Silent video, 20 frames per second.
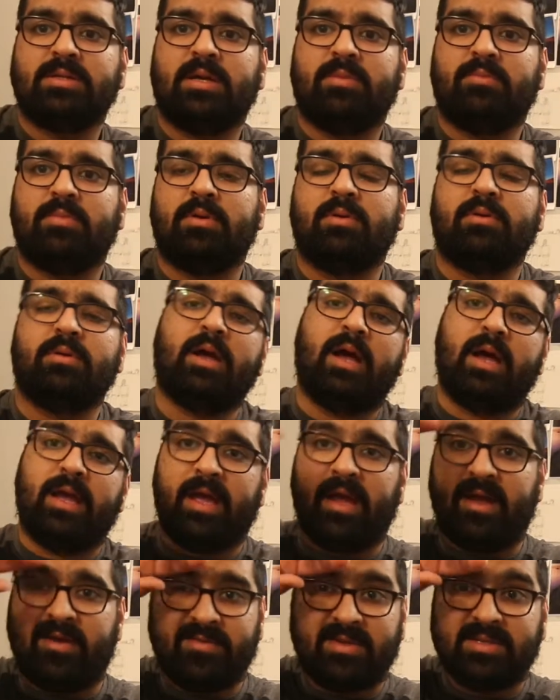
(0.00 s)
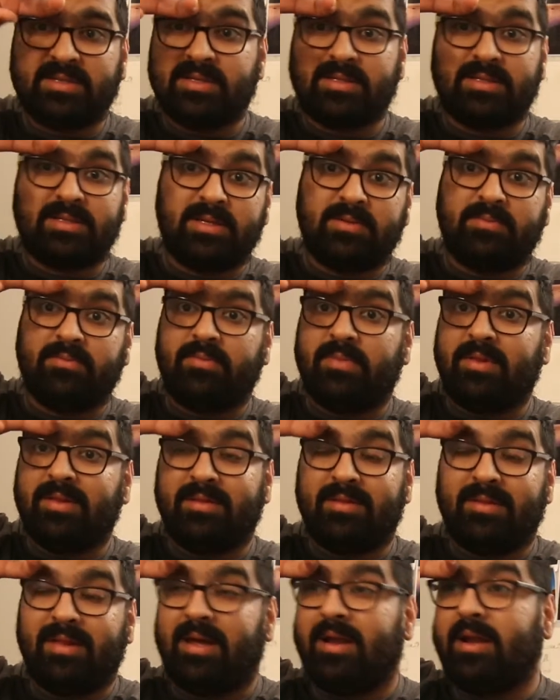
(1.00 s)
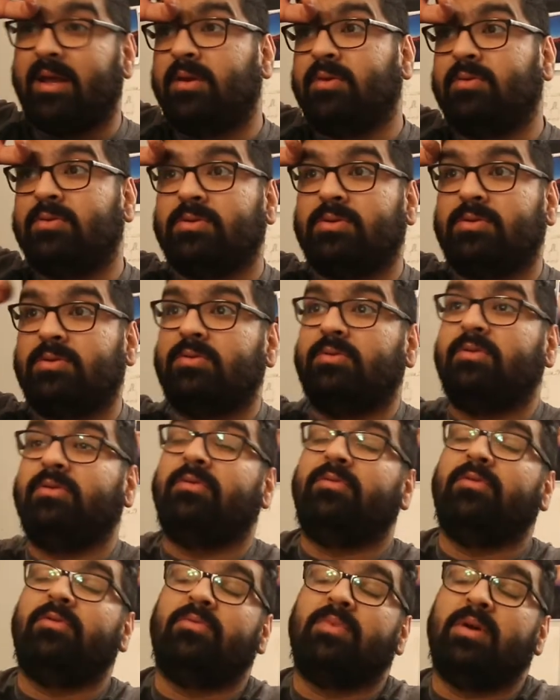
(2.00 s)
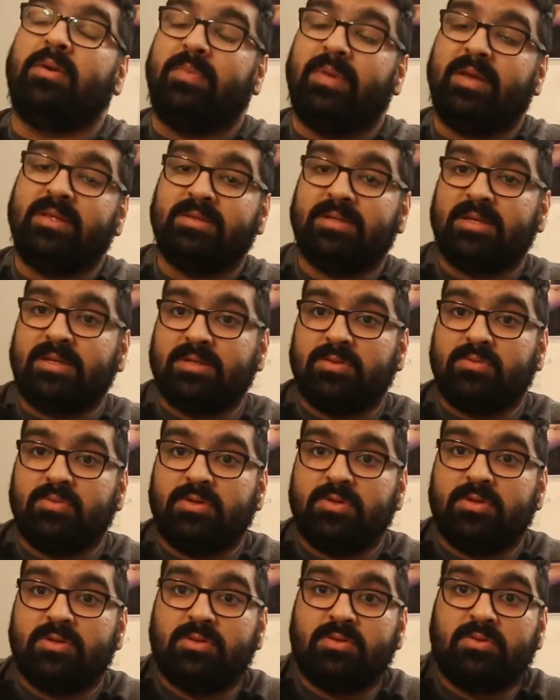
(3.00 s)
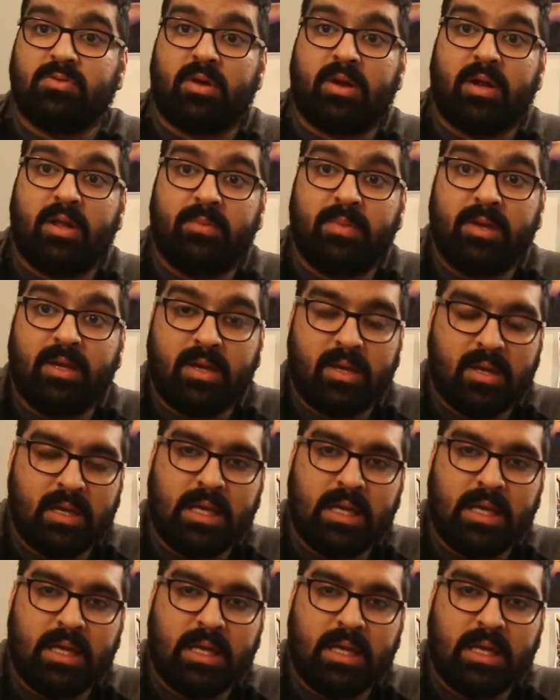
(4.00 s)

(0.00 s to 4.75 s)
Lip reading: I have a system that I use to review my pizzas, which is what I'll be